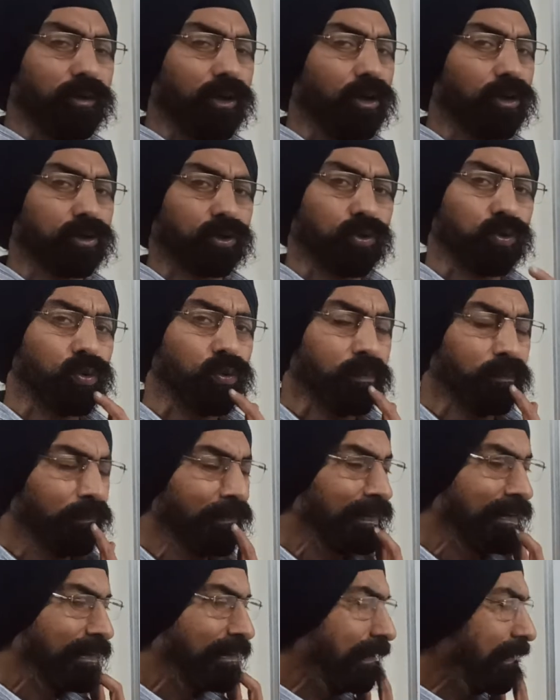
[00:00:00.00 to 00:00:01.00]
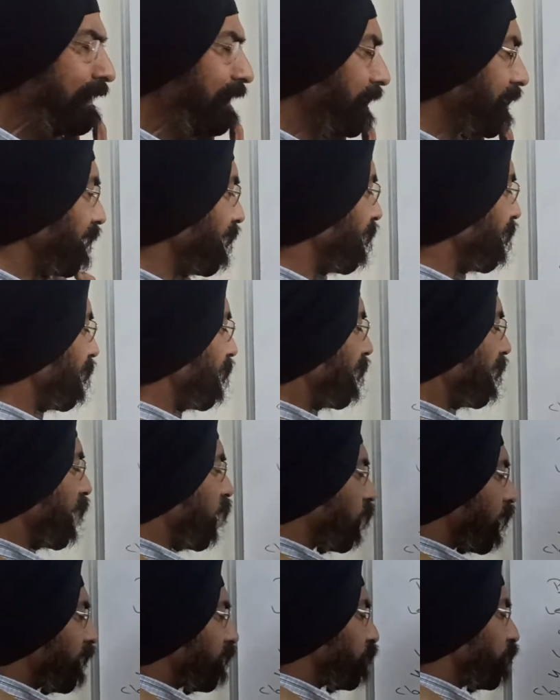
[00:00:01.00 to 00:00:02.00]
belongs to E.
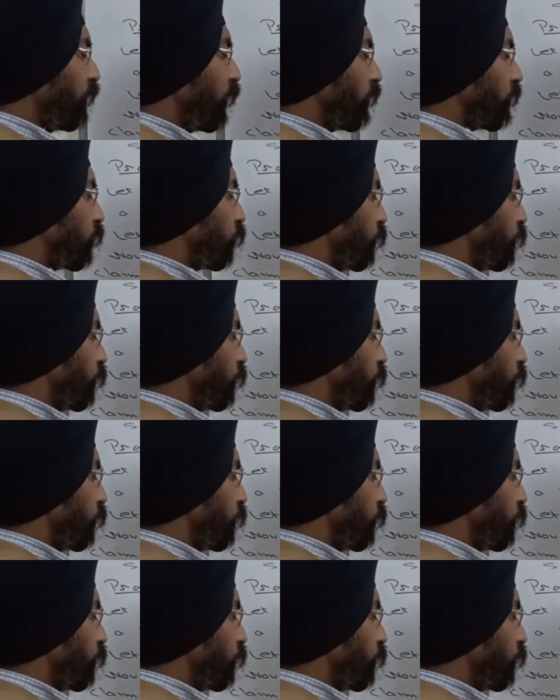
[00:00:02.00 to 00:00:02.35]
Now F belongs